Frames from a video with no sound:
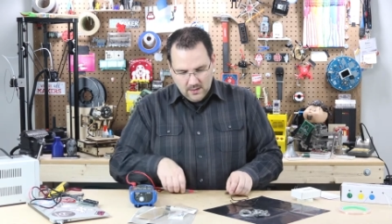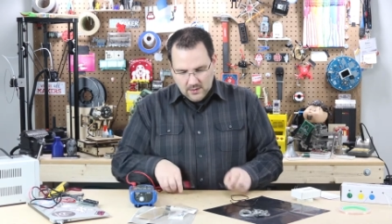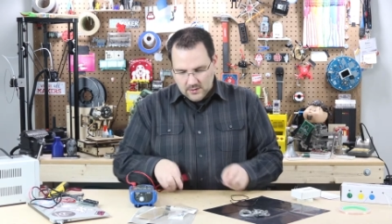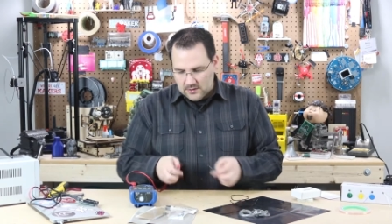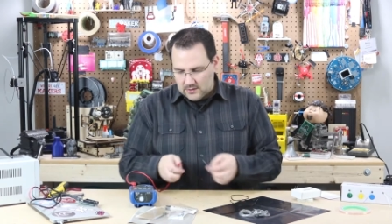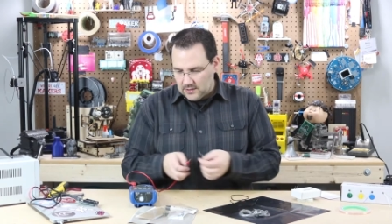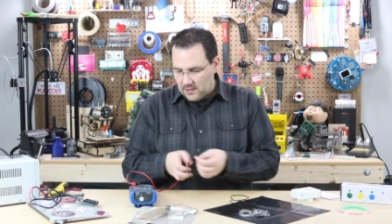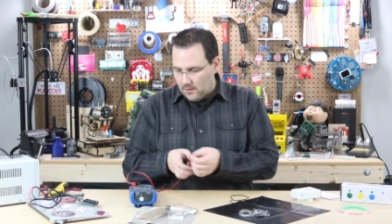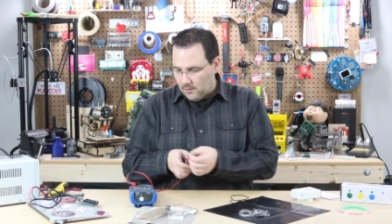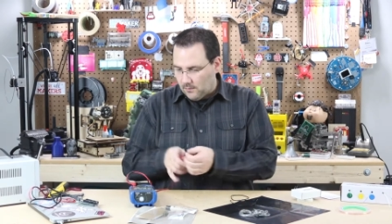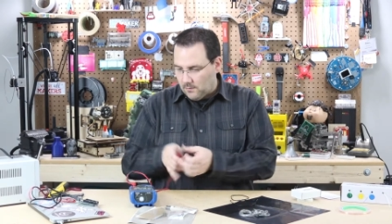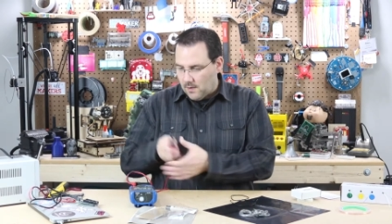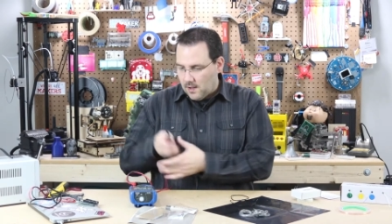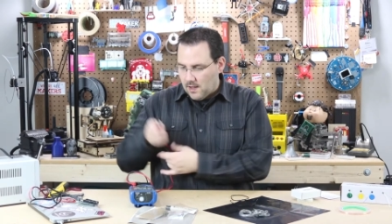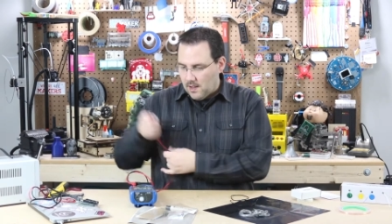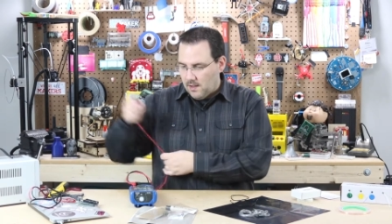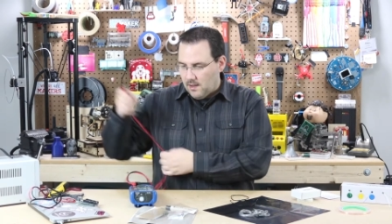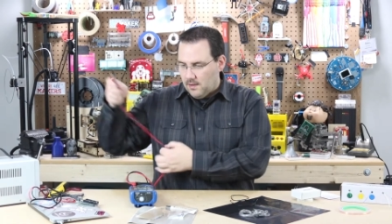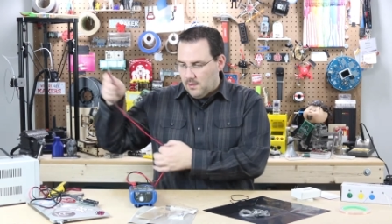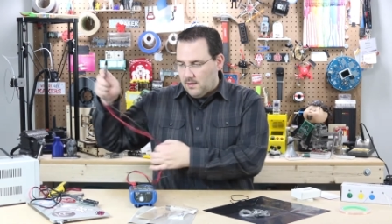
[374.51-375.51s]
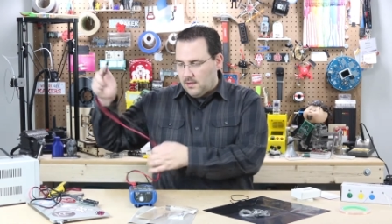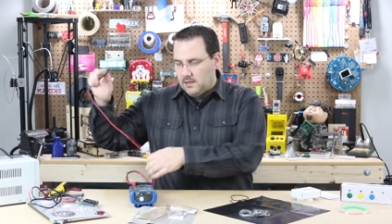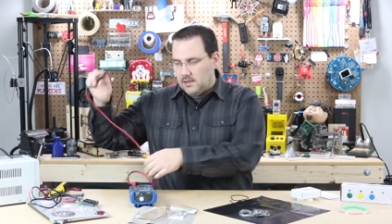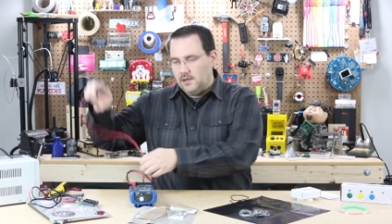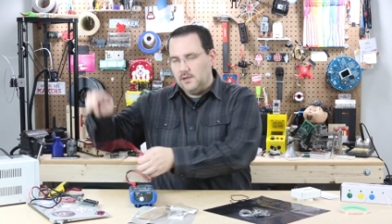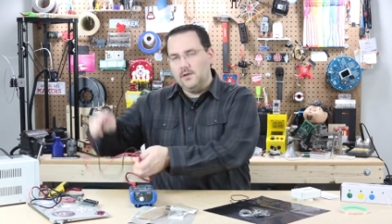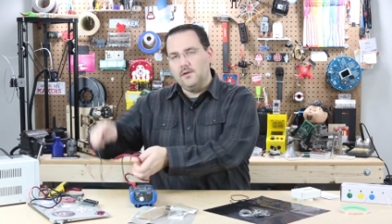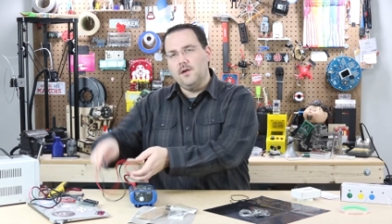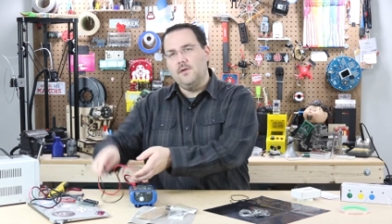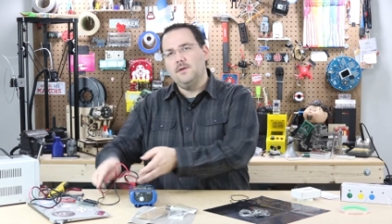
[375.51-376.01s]
So
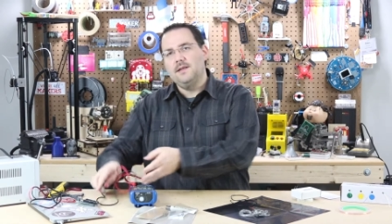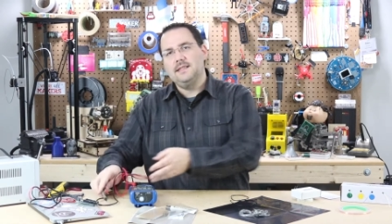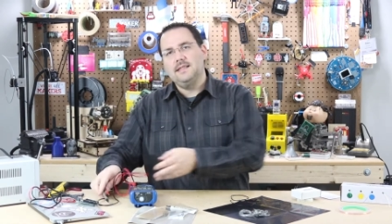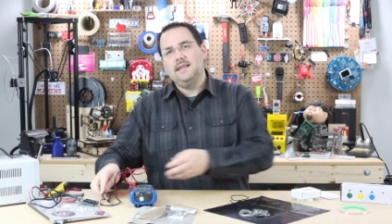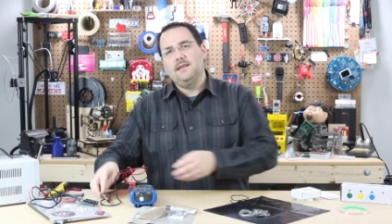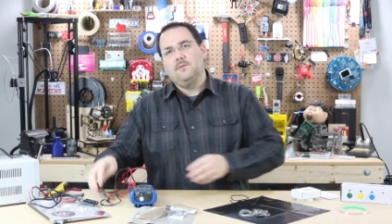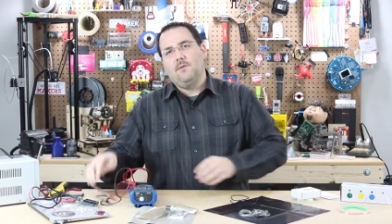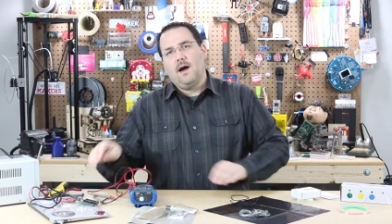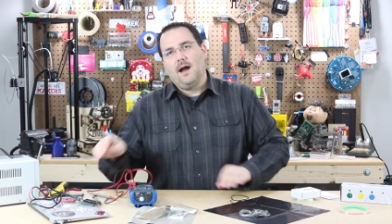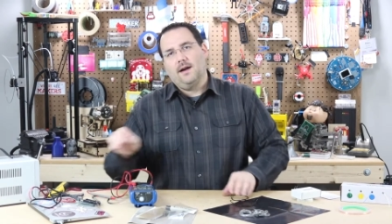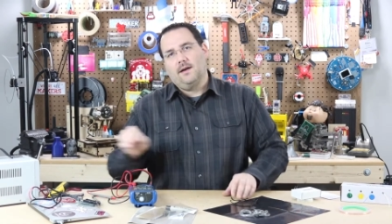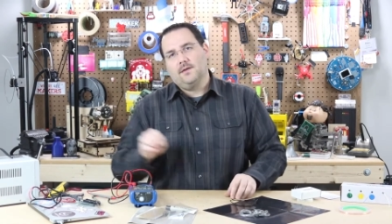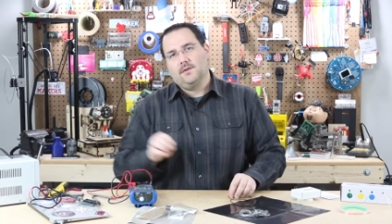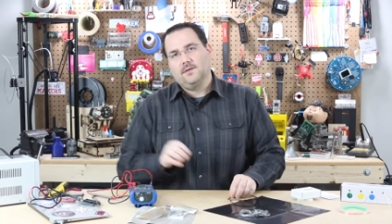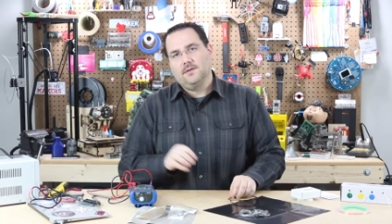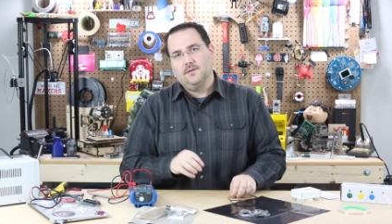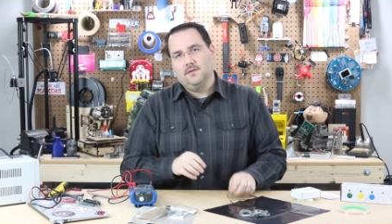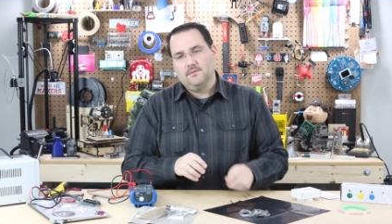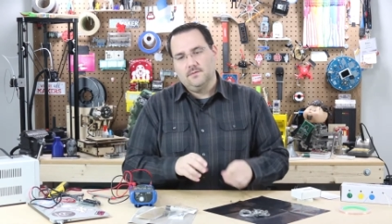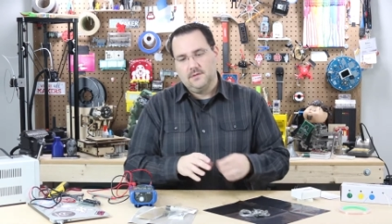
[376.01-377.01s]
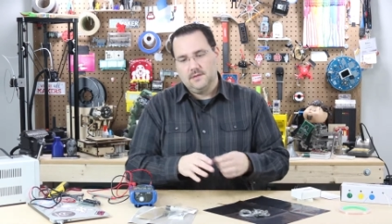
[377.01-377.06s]
you don't always need wires.